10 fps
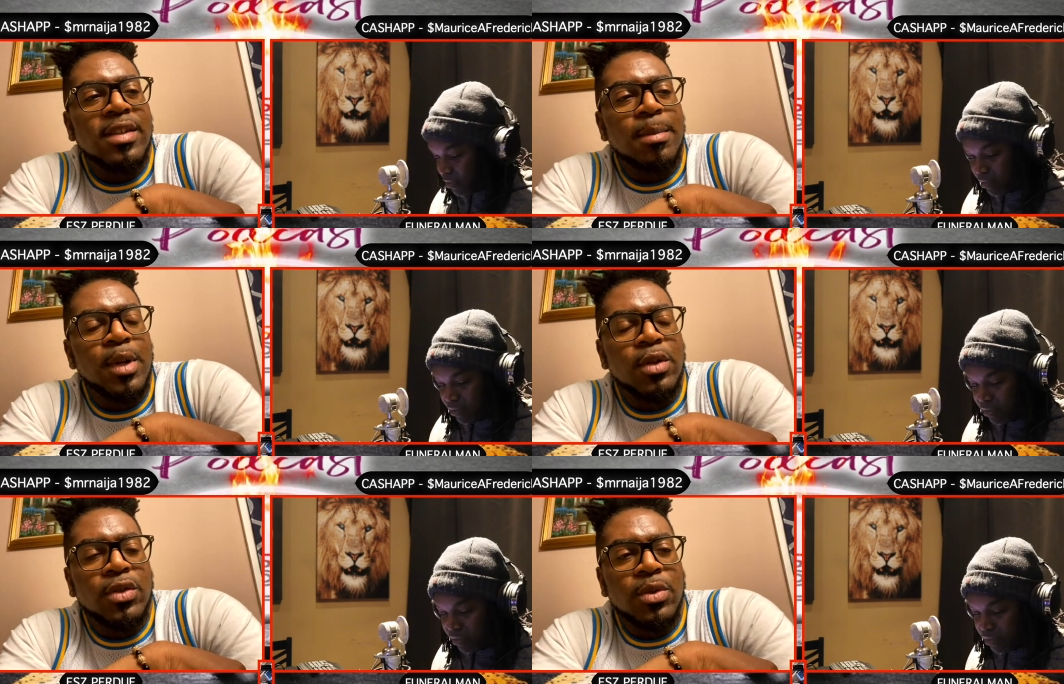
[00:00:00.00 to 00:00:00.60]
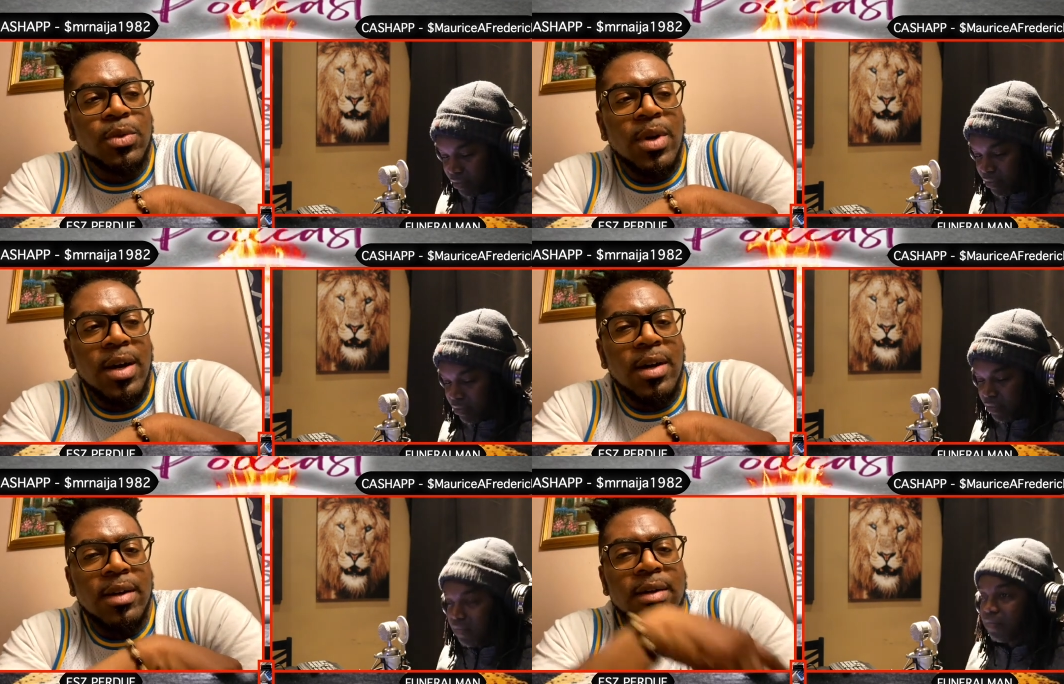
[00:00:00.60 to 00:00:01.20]
Speaker 1: similar to,
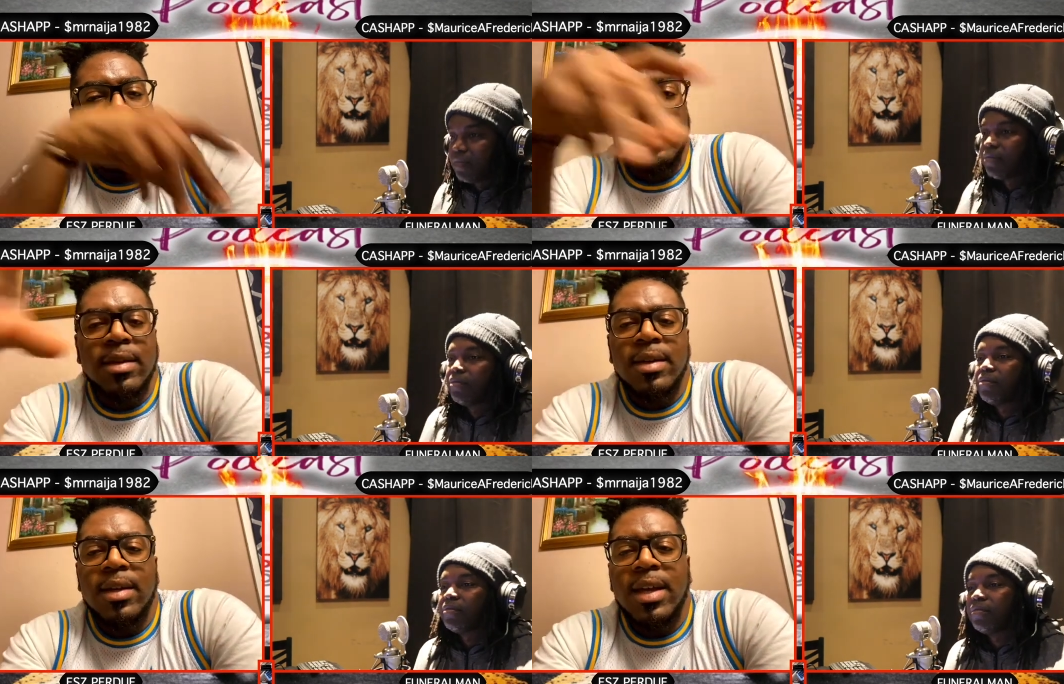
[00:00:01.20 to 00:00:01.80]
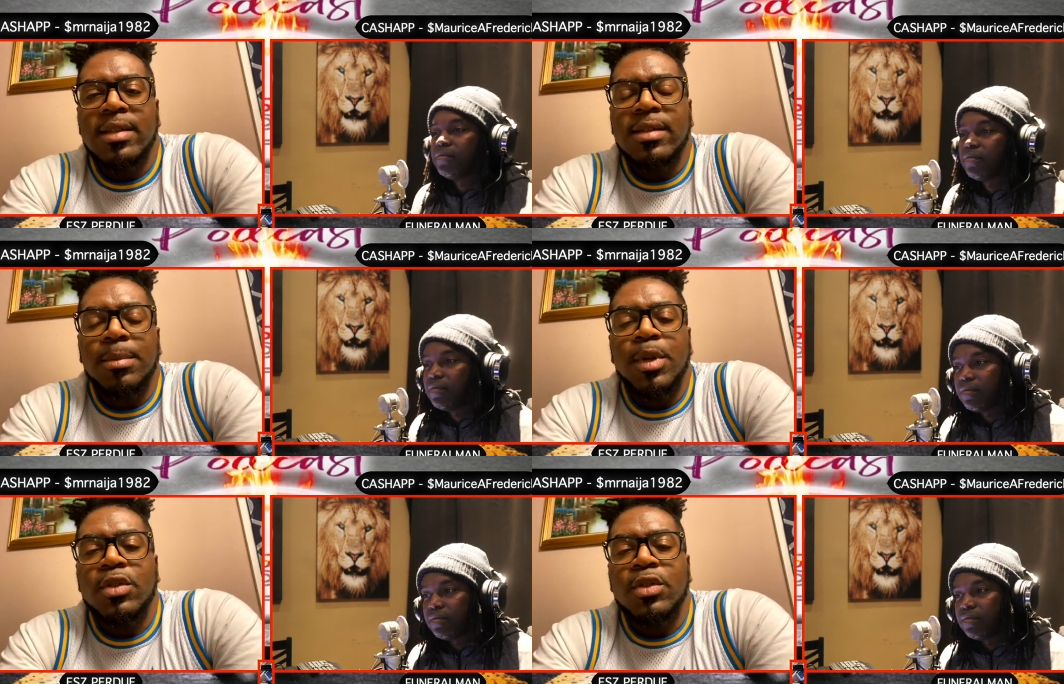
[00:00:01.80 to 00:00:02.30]
uh, it's similar